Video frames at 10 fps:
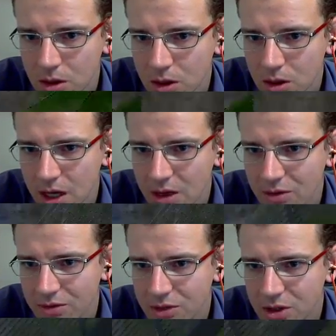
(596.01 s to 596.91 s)
On the
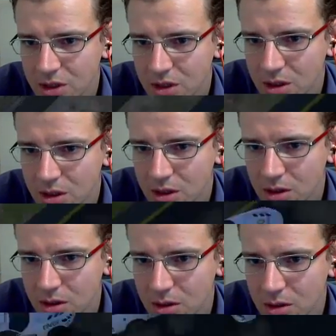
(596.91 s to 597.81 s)
left.
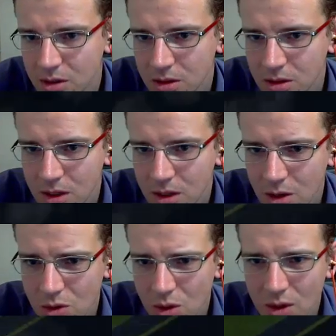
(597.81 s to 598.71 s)

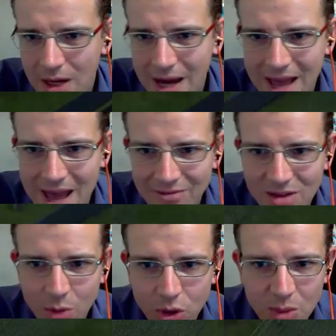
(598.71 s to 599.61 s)
No, not let
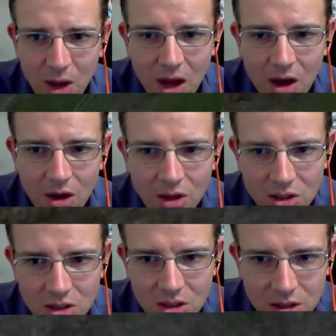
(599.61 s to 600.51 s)
everybody
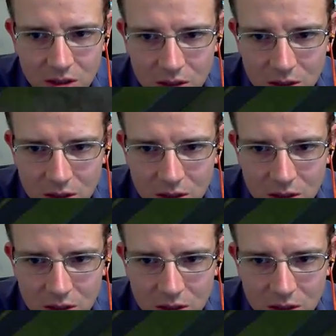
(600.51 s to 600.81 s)
past.